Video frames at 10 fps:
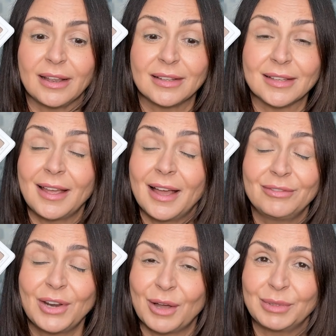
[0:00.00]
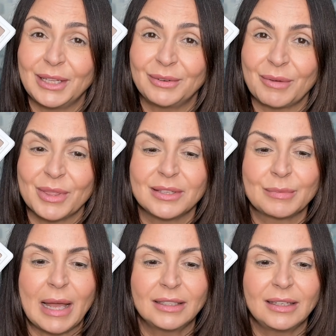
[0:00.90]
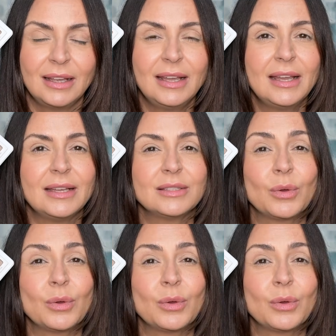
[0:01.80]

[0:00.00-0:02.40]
because I have not played around with this palette, is